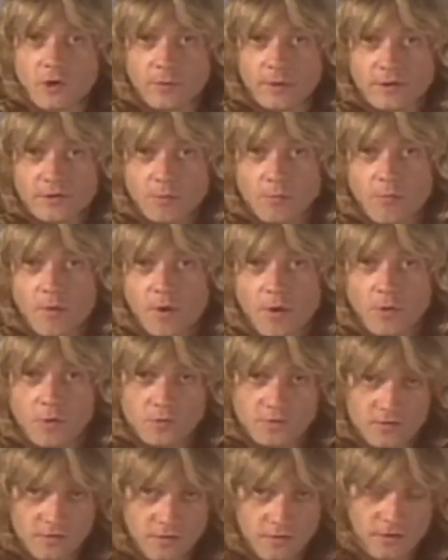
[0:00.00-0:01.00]
about the
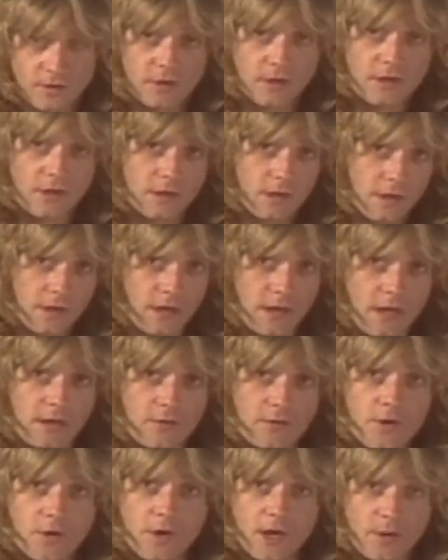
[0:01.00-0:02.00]
modes. I don't
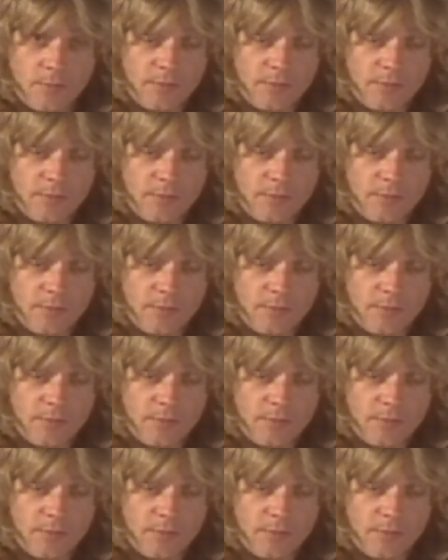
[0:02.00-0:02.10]
know how